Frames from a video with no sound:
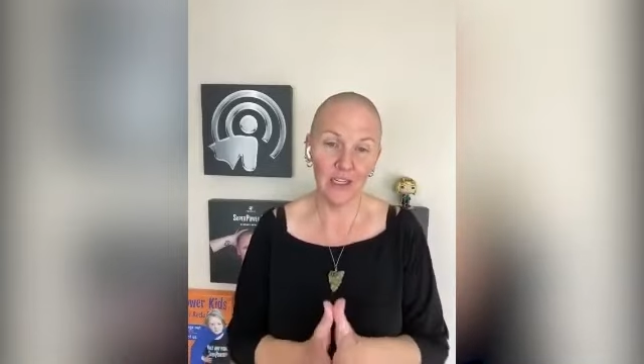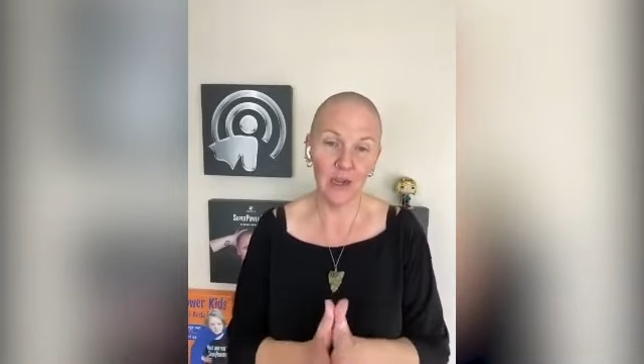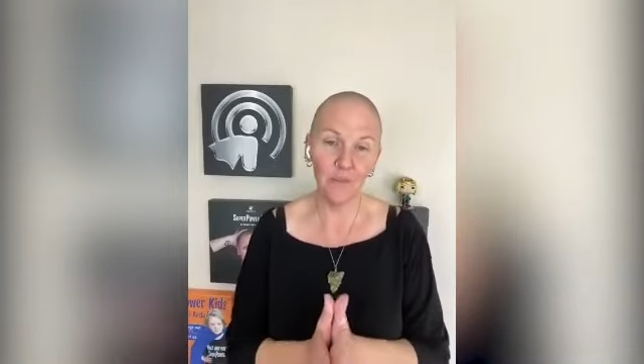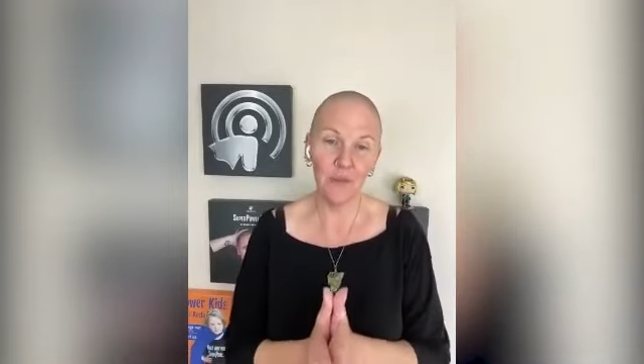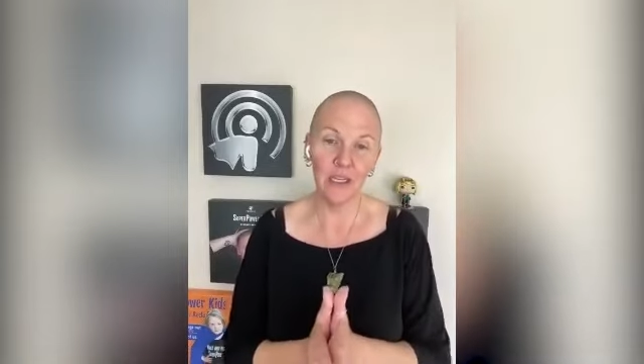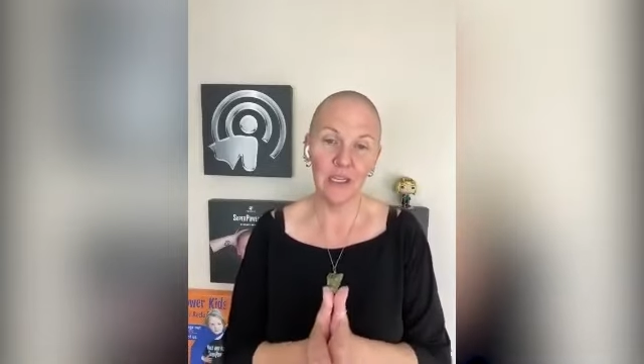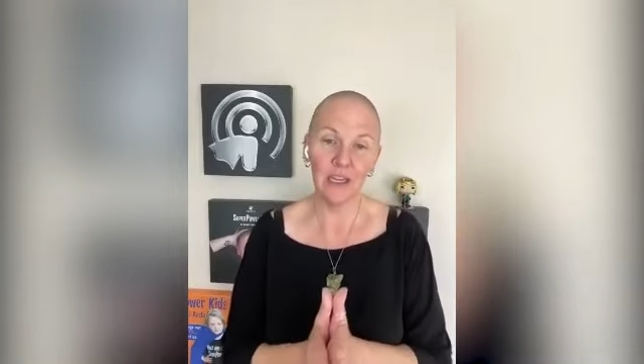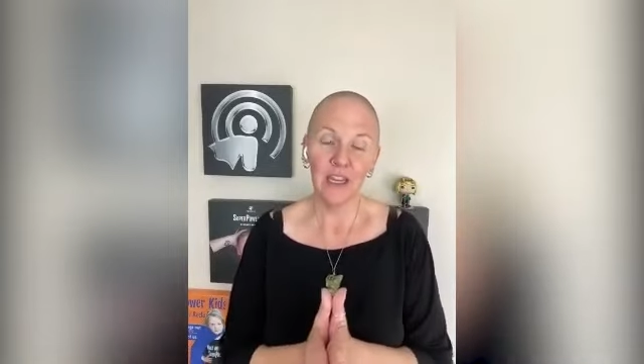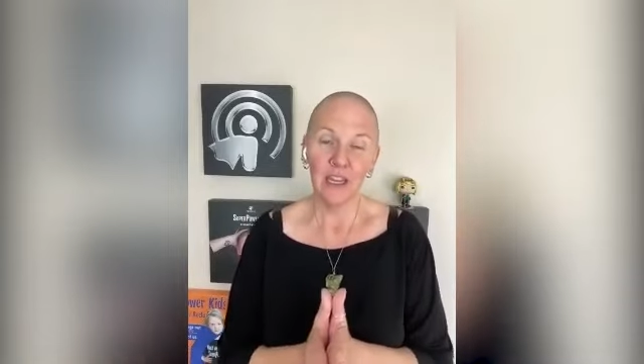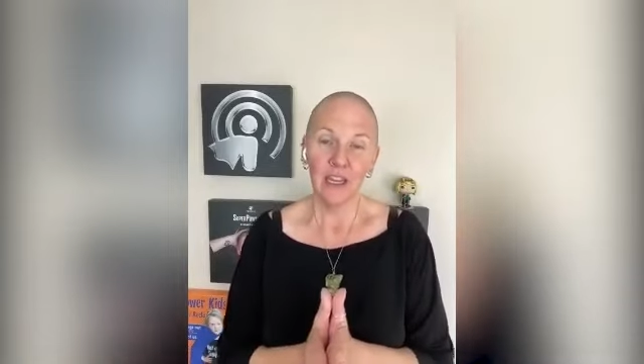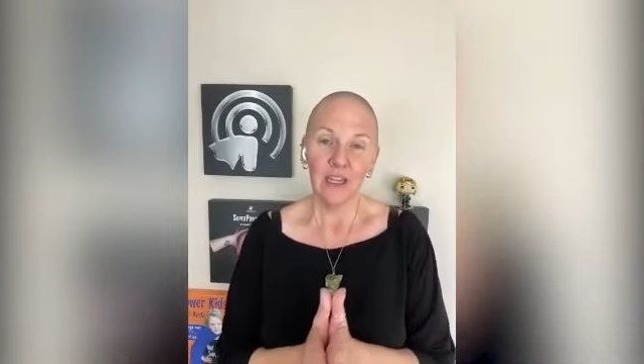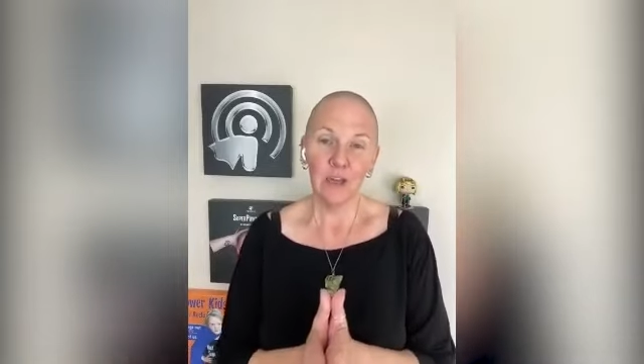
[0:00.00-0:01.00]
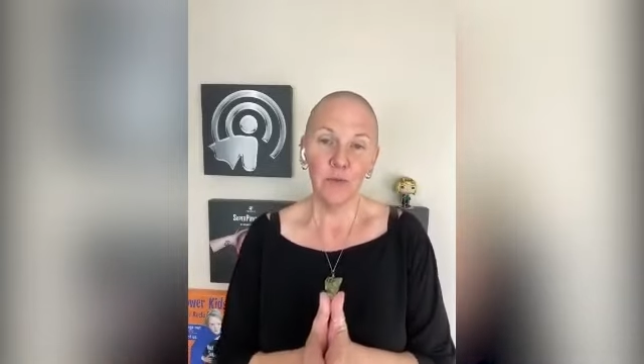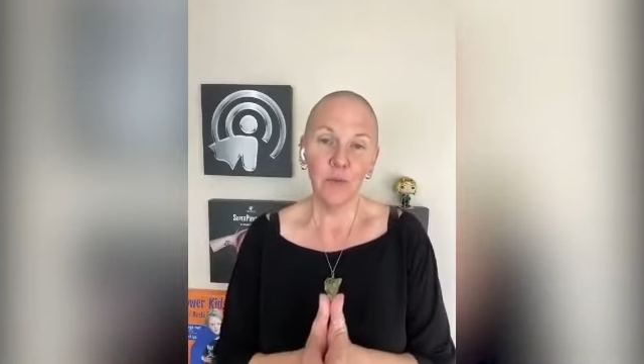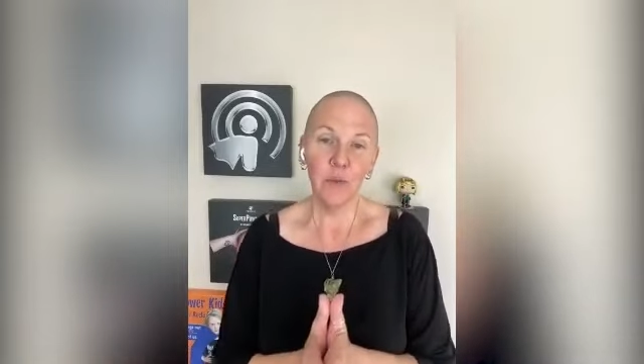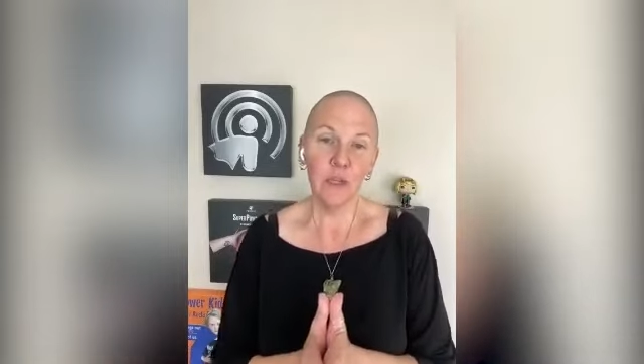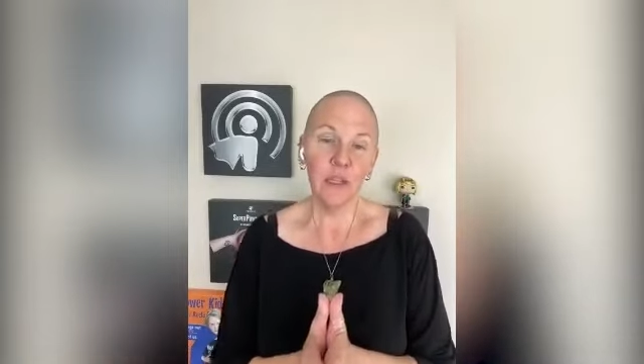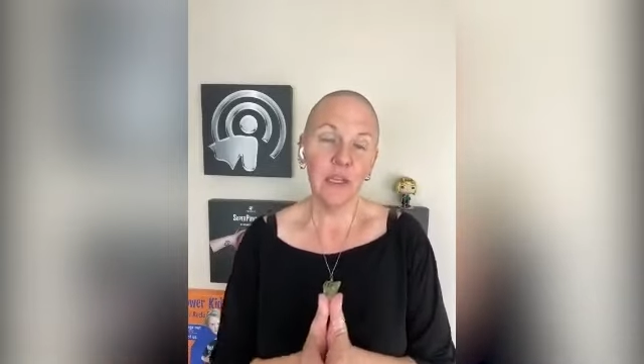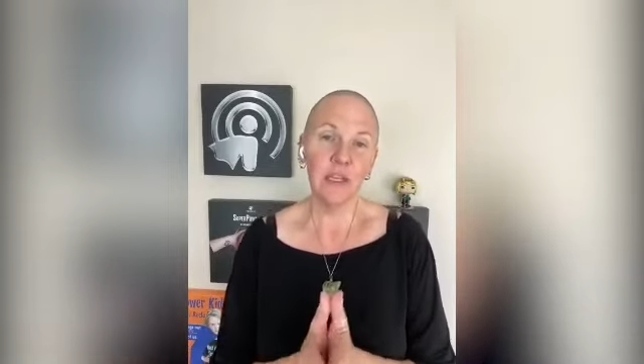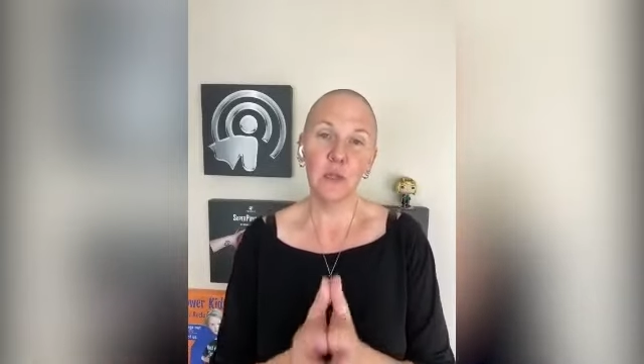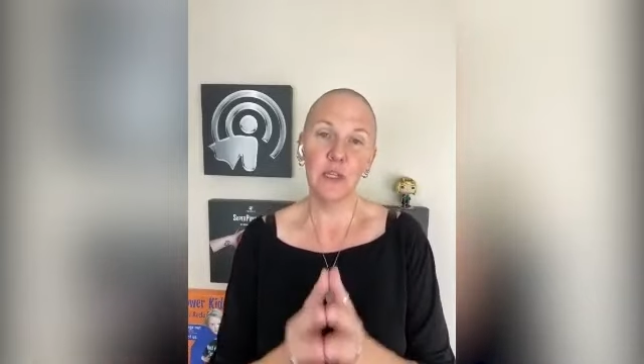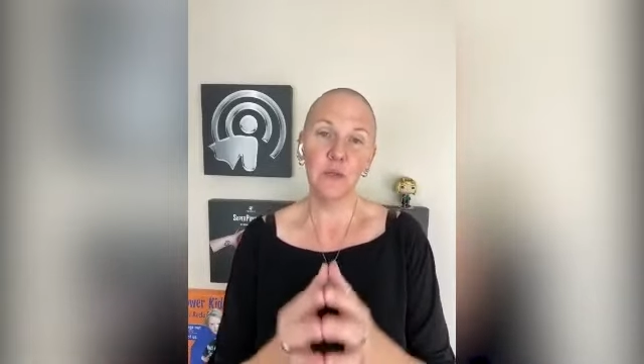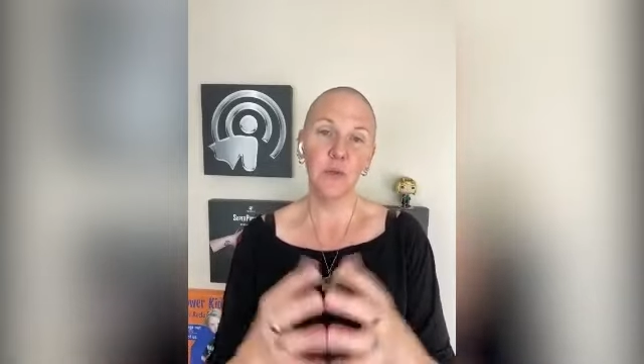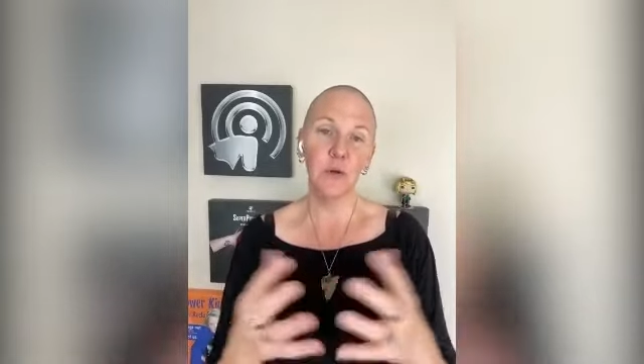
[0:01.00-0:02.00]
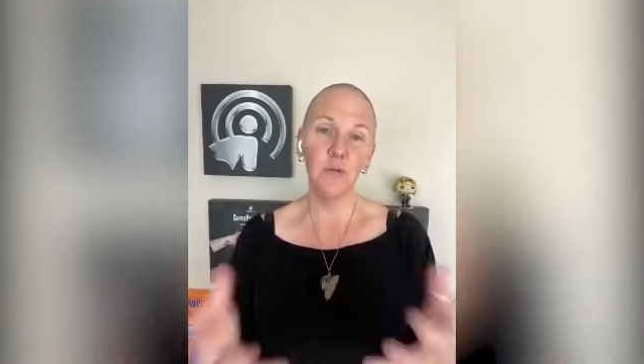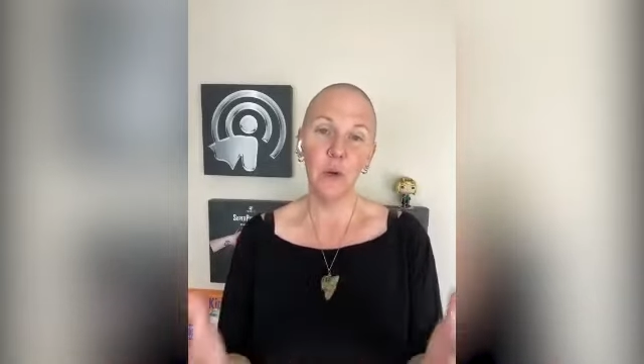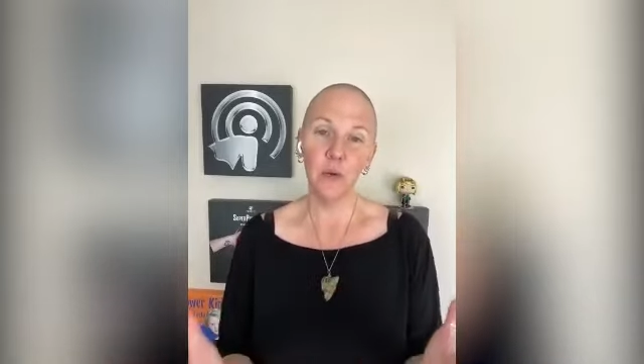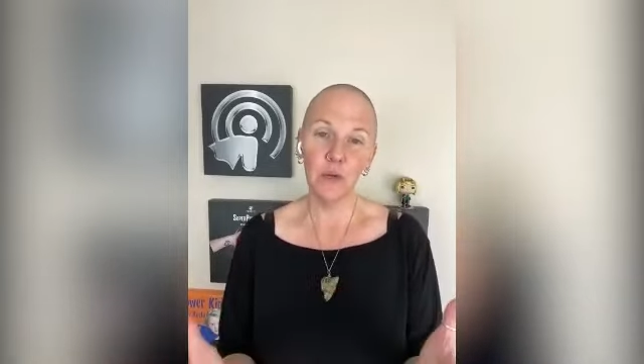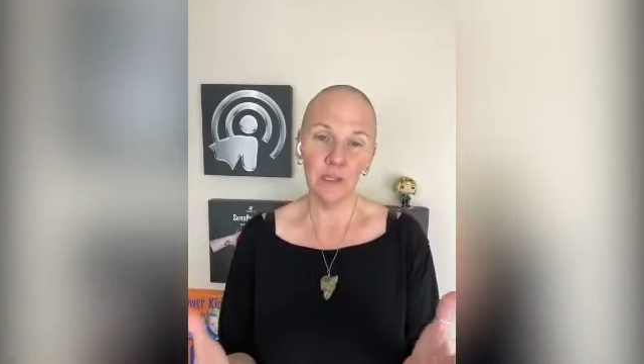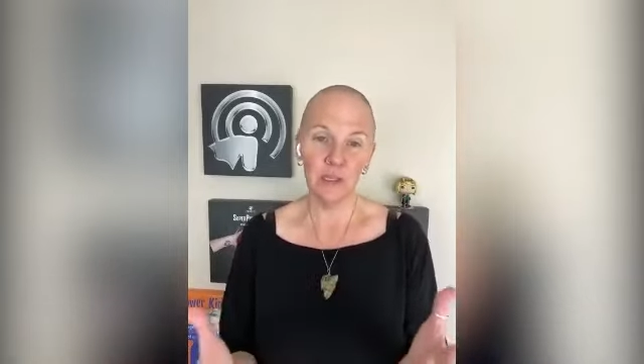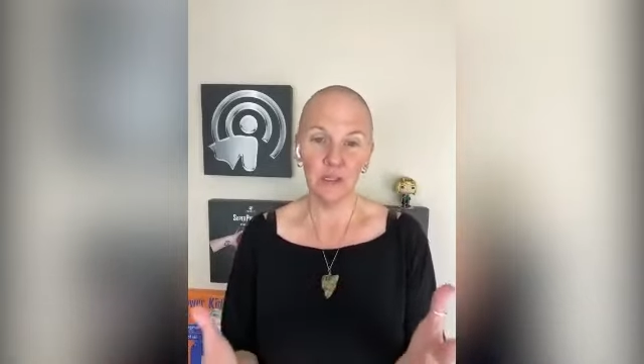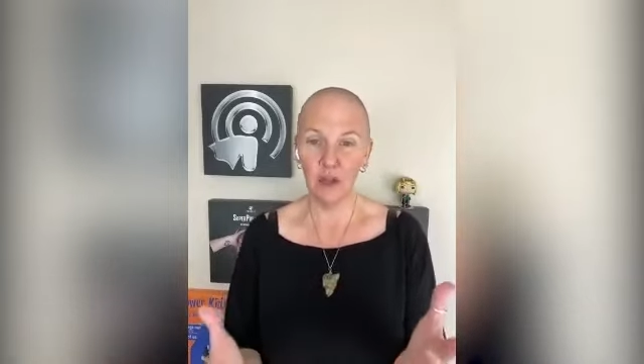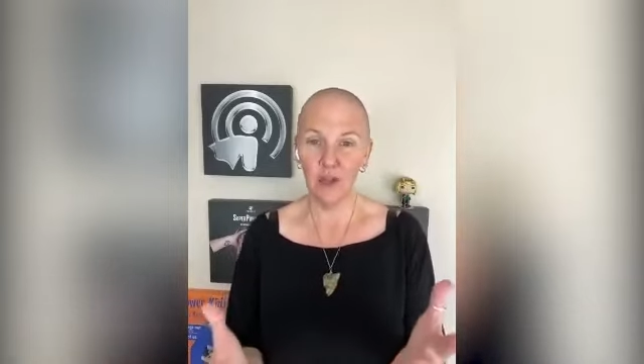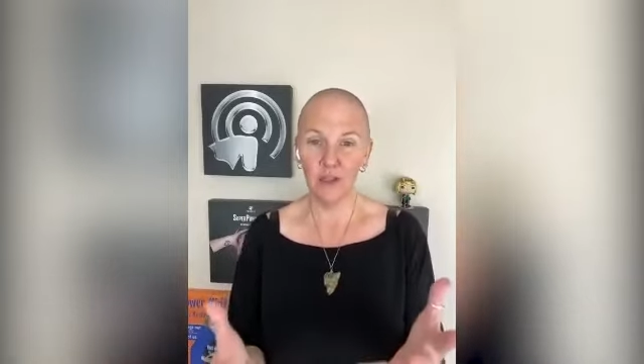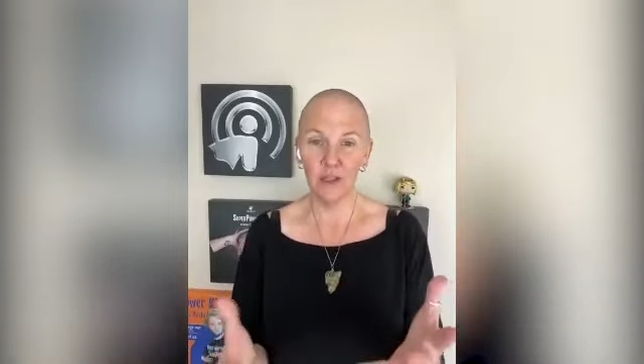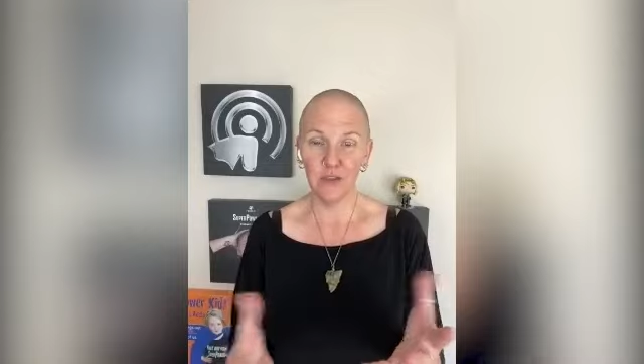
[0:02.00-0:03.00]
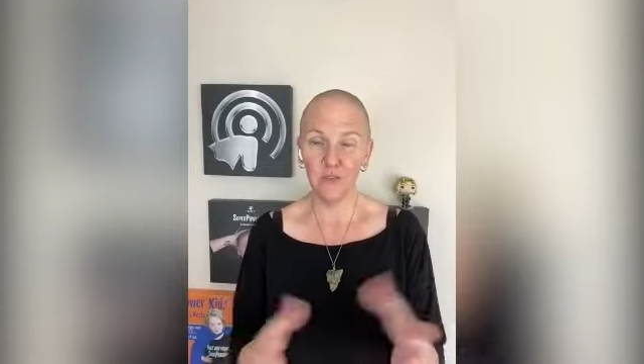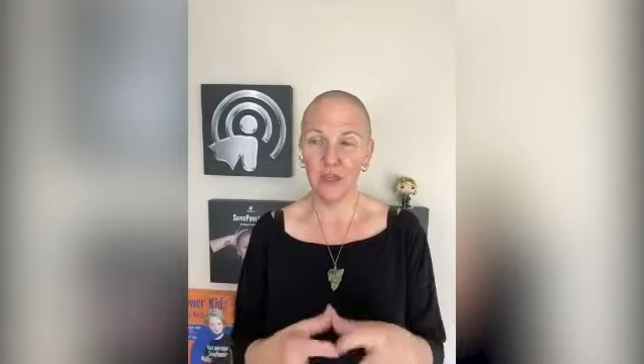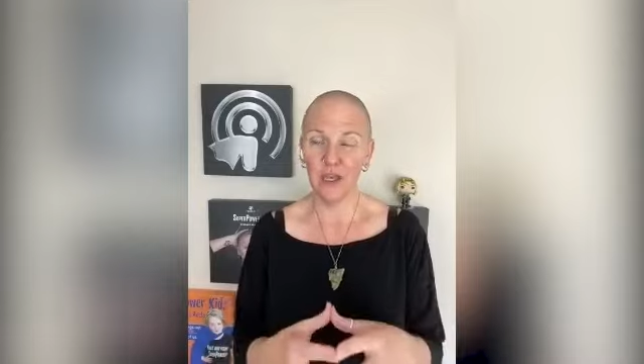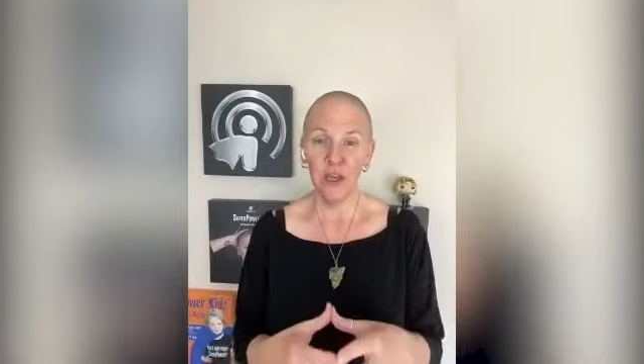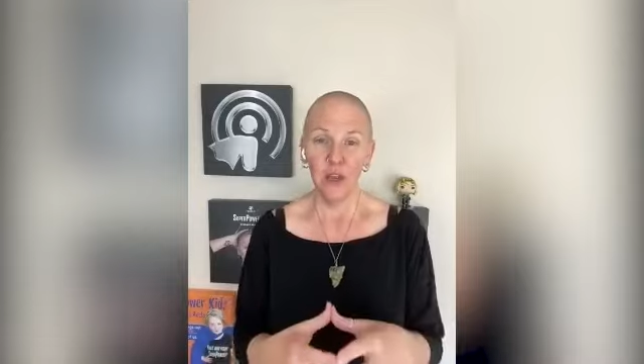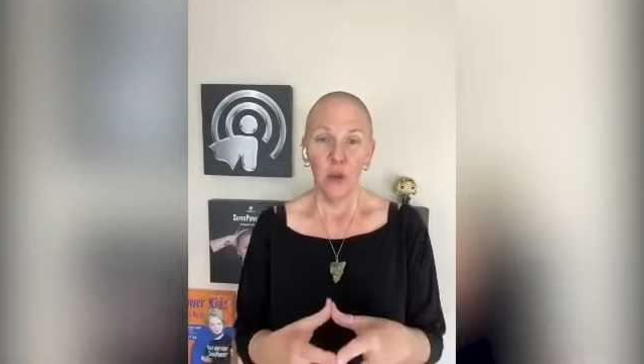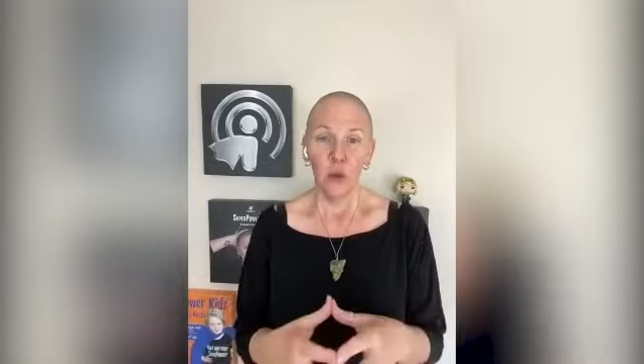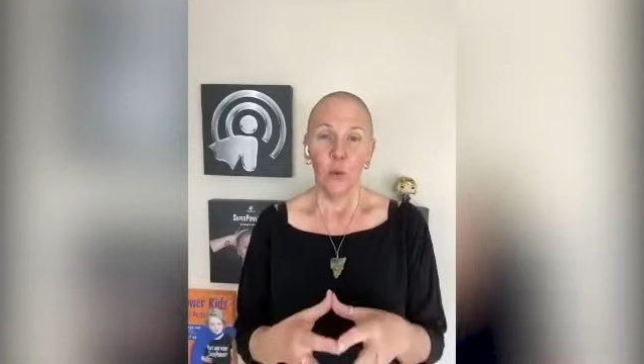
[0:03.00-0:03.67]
His company that really is promoting this concept that